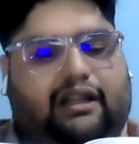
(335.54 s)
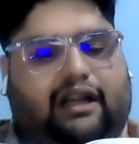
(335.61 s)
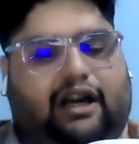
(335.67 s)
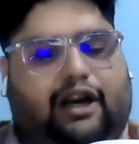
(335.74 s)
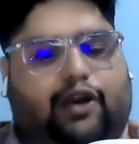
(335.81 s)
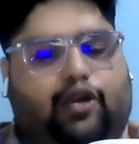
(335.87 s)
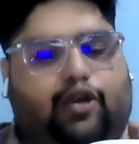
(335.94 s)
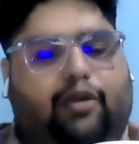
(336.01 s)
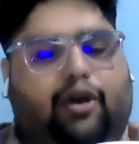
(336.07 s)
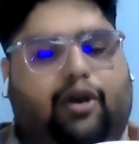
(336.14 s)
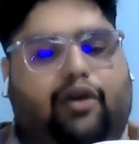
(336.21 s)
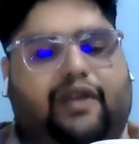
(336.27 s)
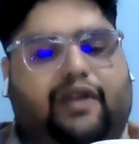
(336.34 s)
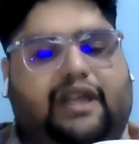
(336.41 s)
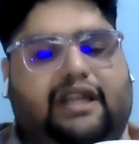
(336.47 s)
The
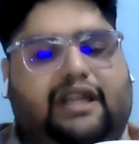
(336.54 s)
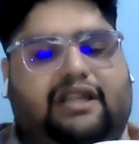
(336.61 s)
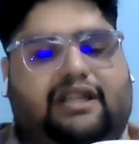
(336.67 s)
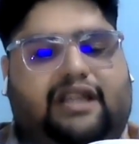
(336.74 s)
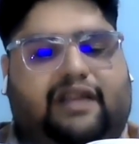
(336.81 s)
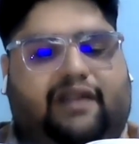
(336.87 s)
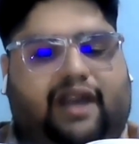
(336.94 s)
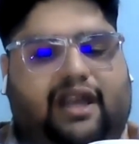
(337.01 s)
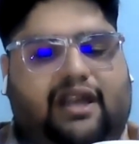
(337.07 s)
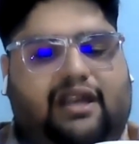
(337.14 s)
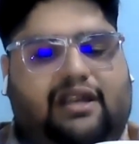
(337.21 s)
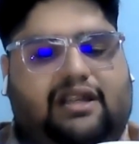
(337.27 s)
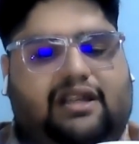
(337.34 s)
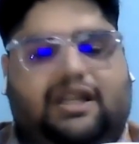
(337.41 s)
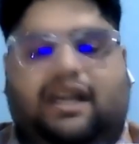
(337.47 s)
aroma of each
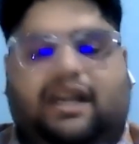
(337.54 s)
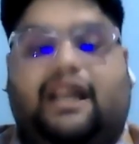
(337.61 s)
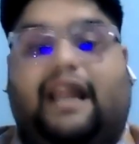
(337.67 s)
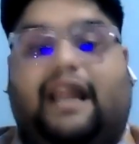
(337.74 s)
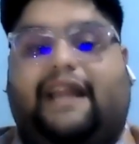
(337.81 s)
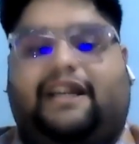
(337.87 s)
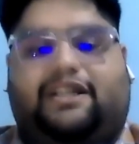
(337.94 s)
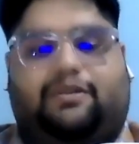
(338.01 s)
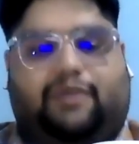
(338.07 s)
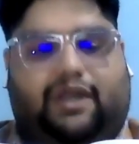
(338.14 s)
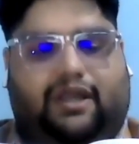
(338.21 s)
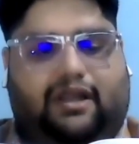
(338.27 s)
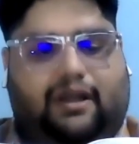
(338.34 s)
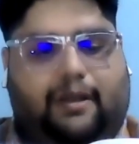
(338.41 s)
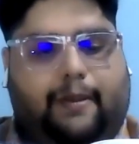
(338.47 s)
Sewai still delights me.